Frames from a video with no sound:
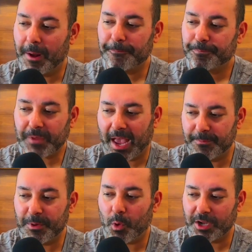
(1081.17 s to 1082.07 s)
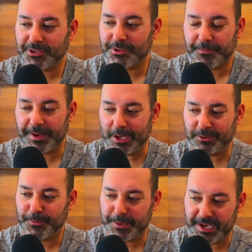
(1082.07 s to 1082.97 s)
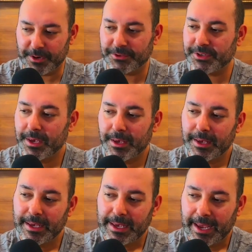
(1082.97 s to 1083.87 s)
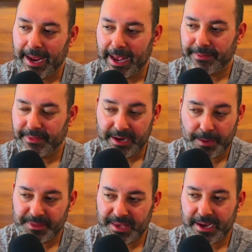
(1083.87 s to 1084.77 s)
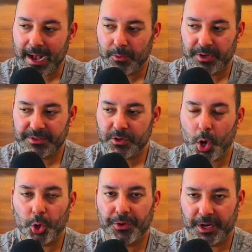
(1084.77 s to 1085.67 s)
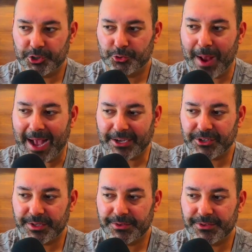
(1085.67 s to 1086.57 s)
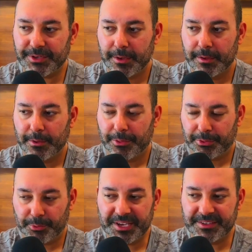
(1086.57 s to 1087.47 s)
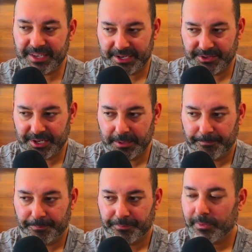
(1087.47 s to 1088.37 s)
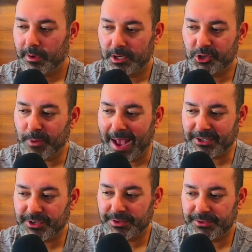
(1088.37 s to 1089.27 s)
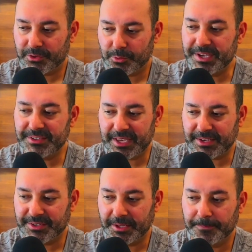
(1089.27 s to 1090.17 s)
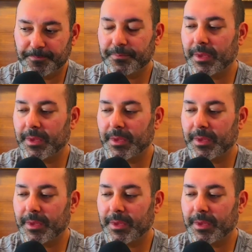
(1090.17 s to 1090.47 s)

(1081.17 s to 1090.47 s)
But I have been watching their videos for years. And the name of the account is called Attractions 360. Attractions 360.